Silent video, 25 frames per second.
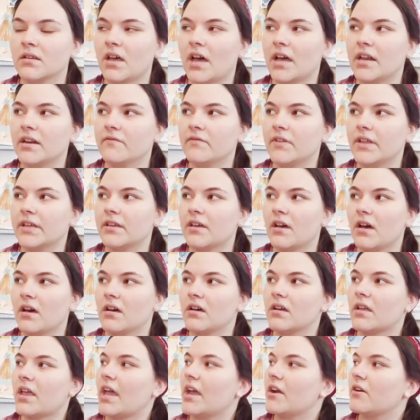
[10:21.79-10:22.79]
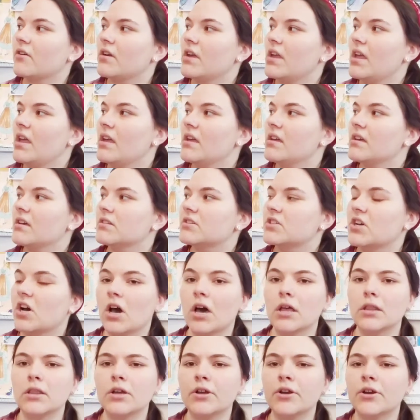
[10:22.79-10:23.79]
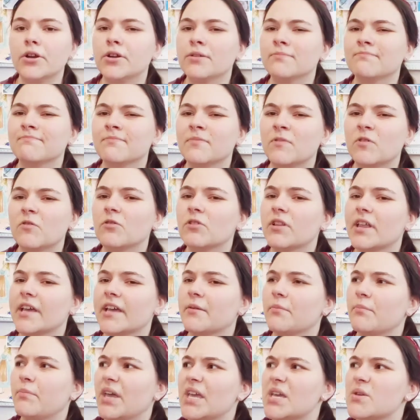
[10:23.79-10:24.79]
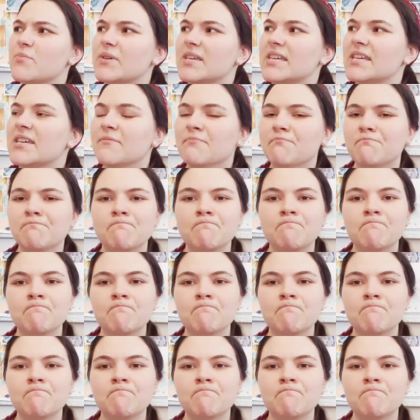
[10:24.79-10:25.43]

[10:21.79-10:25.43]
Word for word: kind of like carrying a toddler or like a baby